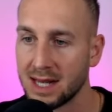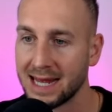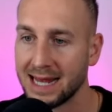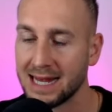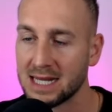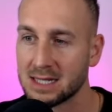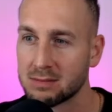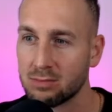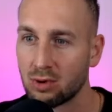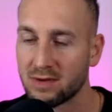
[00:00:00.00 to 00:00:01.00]
it is
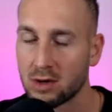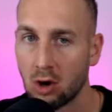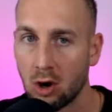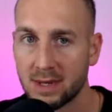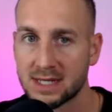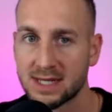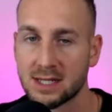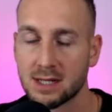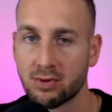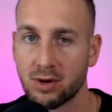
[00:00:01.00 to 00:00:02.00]
more of a common
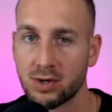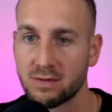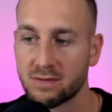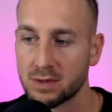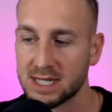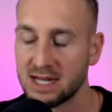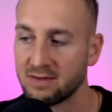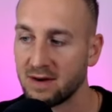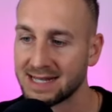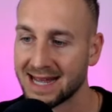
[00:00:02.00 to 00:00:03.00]
sense approach for
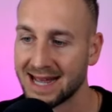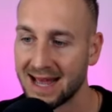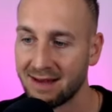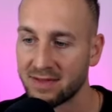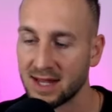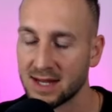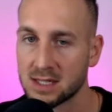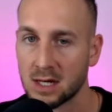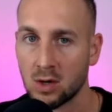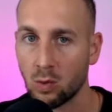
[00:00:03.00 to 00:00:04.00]
DeFi to have things
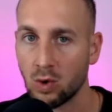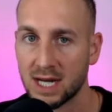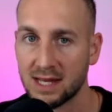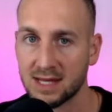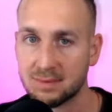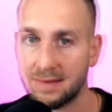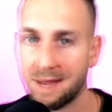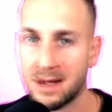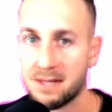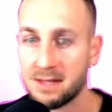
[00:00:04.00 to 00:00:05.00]
work in this
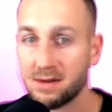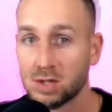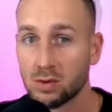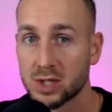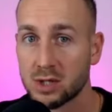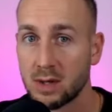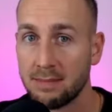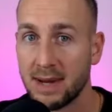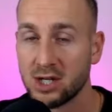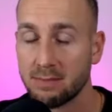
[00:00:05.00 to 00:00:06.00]
manner. There is also a
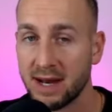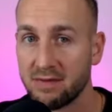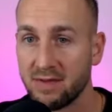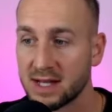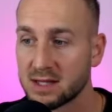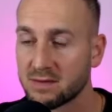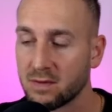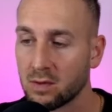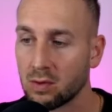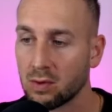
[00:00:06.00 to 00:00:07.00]
major benefit
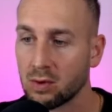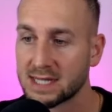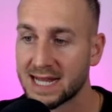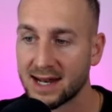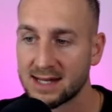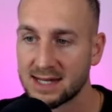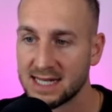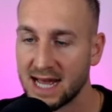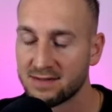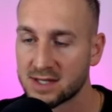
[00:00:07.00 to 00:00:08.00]
for talented
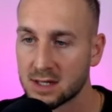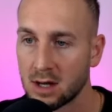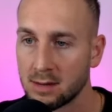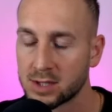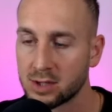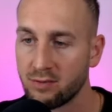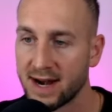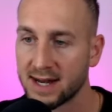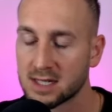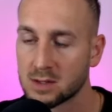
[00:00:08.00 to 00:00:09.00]
devs to come to
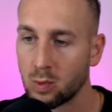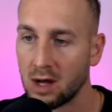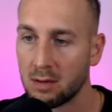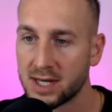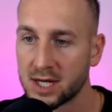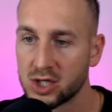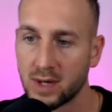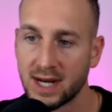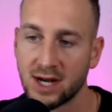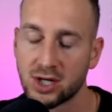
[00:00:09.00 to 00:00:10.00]
Radix as well, because you
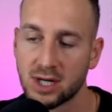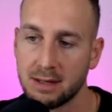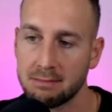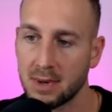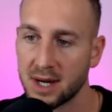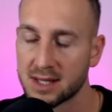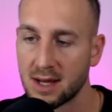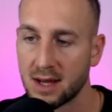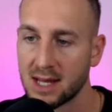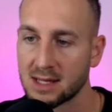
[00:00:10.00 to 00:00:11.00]
can actually
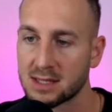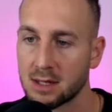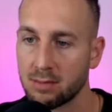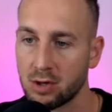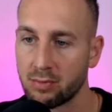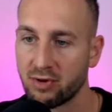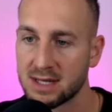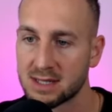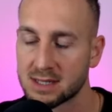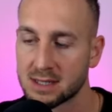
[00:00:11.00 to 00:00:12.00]
monetize the
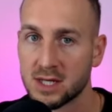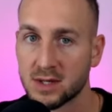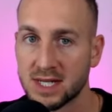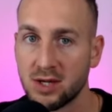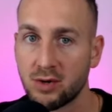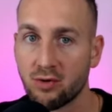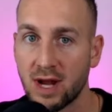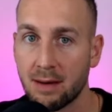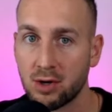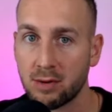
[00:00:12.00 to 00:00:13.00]
blueprints. So say you
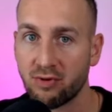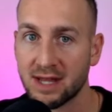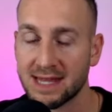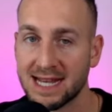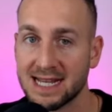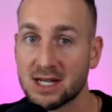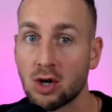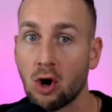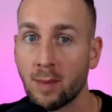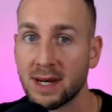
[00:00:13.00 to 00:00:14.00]
create a blueprint that is
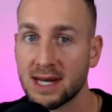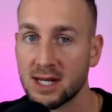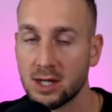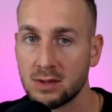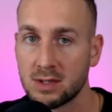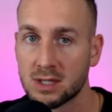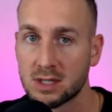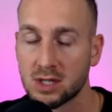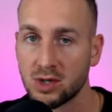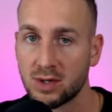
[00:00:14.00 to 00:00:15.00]
commonly
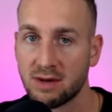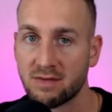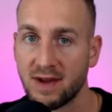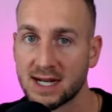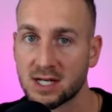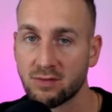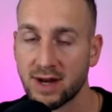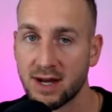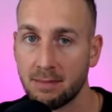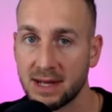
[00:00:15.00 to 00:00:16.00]
used, you could factor
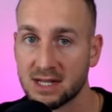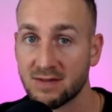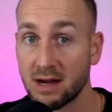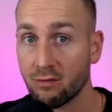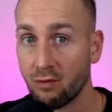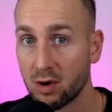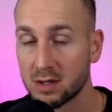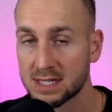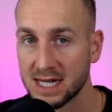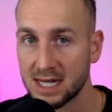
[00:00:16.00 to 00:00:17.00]
in a bit of a
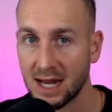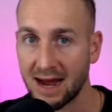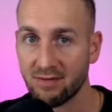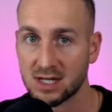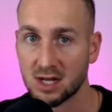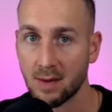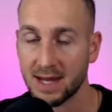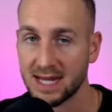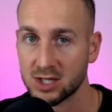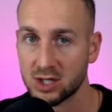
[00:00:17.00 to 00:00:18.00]
royalty every time
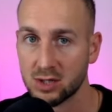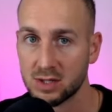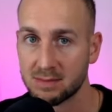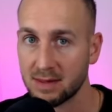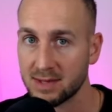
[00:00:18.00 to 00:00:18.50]
it is used. Maybe